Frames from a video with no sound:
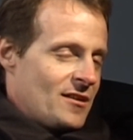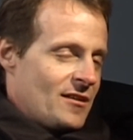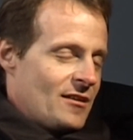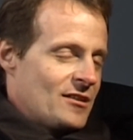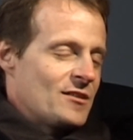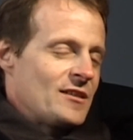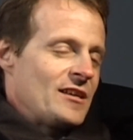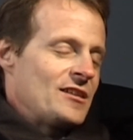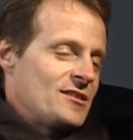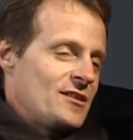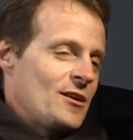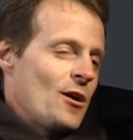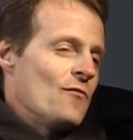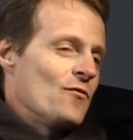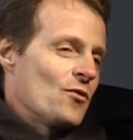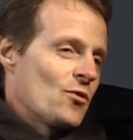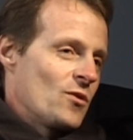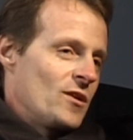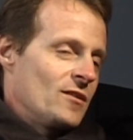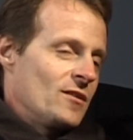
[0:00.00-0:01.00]
It's the
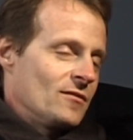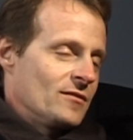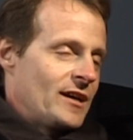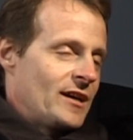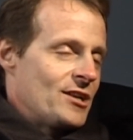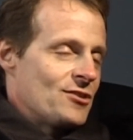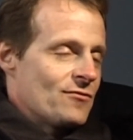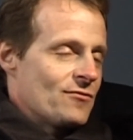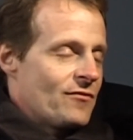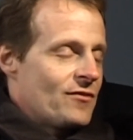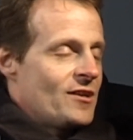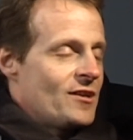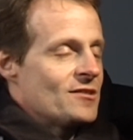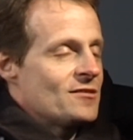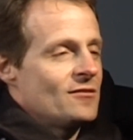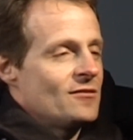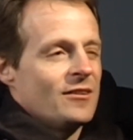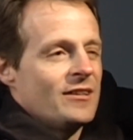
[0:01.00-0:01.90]
overcritical nature of things, not